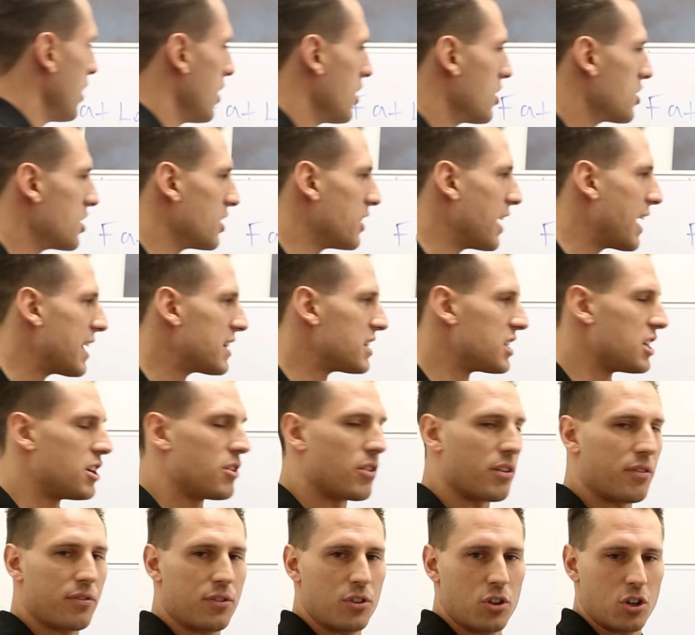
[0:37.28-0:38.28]
So that's
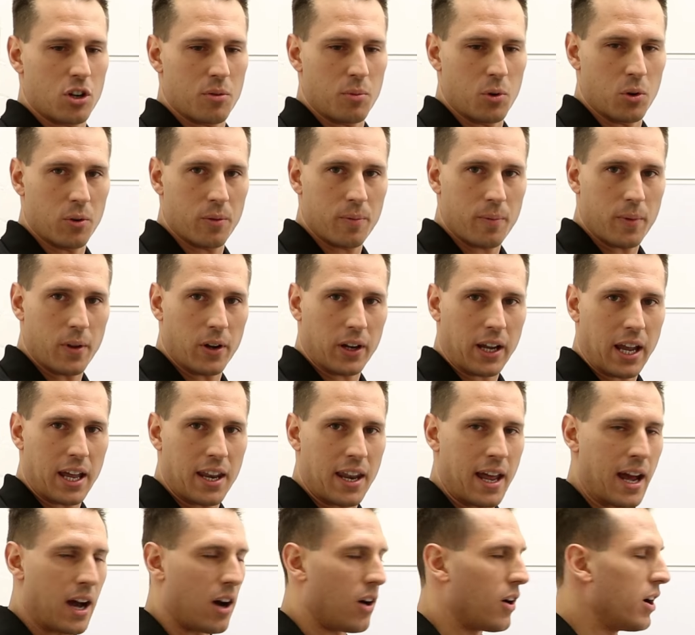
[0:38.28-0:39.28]
irrefutable. Okay,
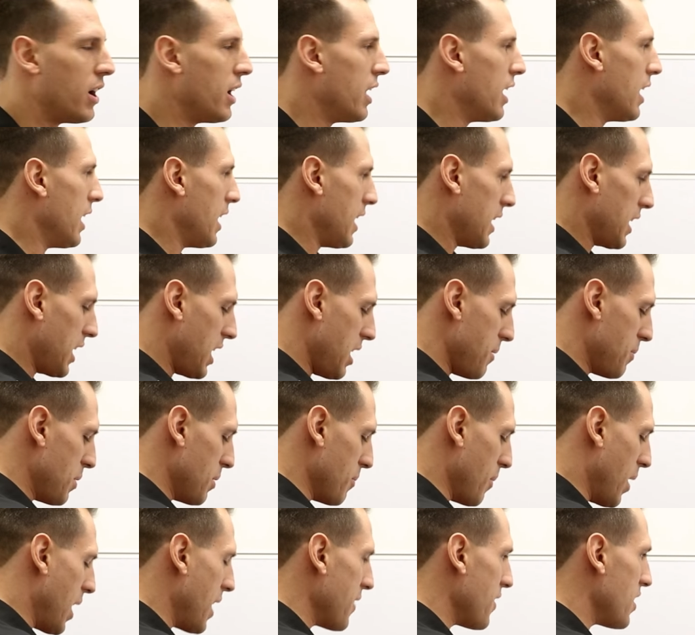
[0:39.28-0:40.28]
now keep
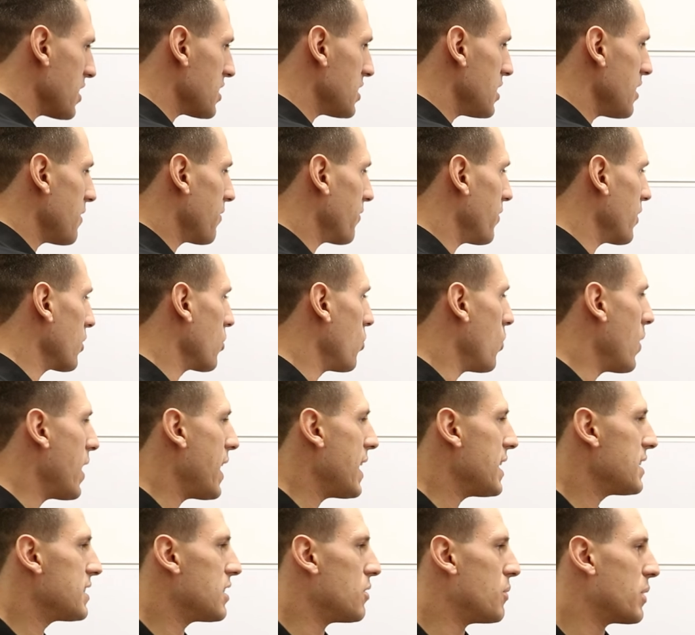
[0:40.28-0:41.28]
in mind there's different
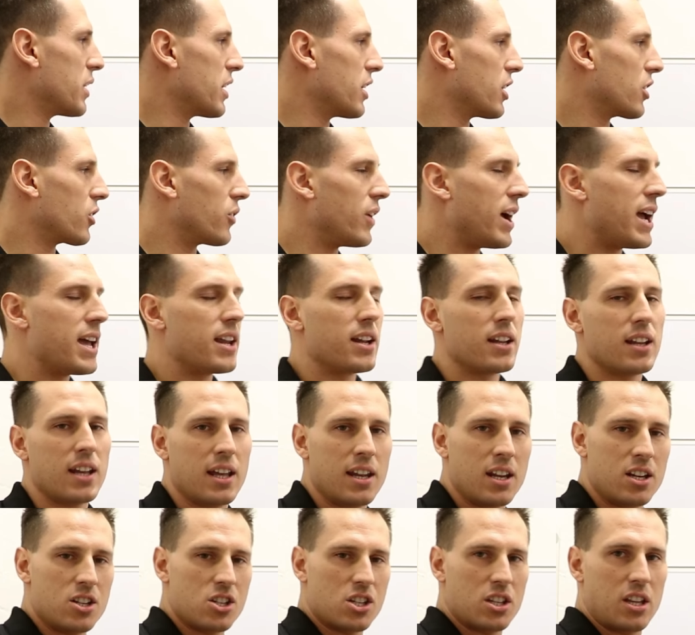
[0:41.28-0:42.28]
ways that we can create an
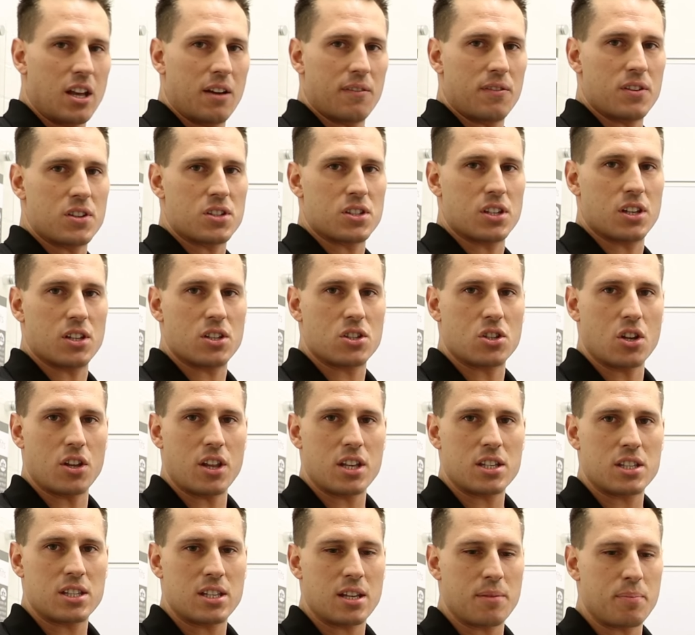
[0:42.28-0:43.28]
energy deficit. So
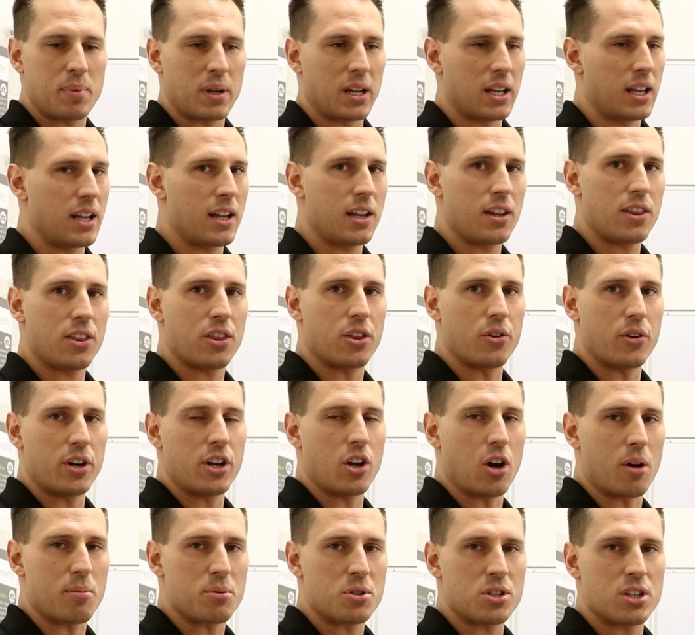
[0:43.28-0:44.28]
there's typically
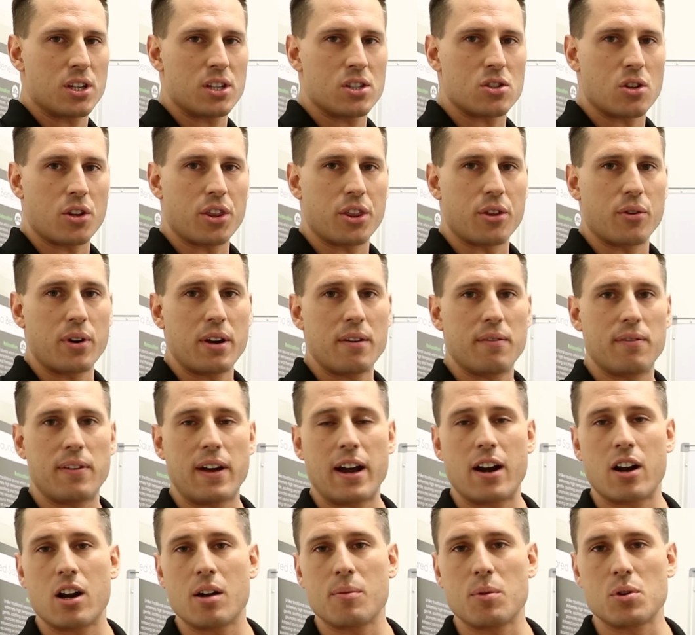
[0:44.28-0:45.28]
three options or three
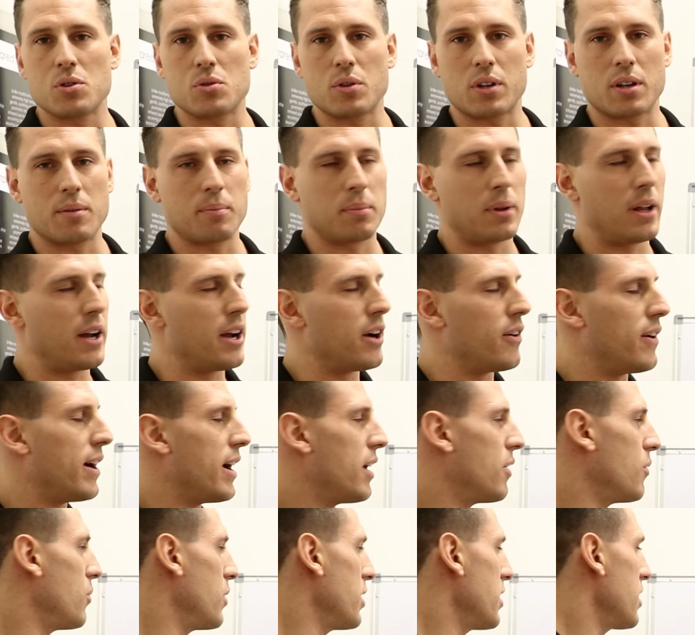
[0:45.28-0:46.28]
variables we can play
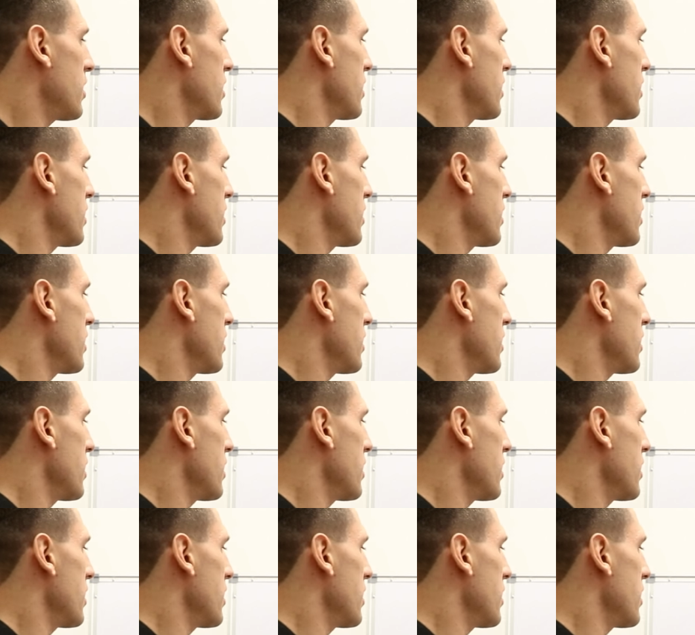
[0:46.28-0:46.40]
around with.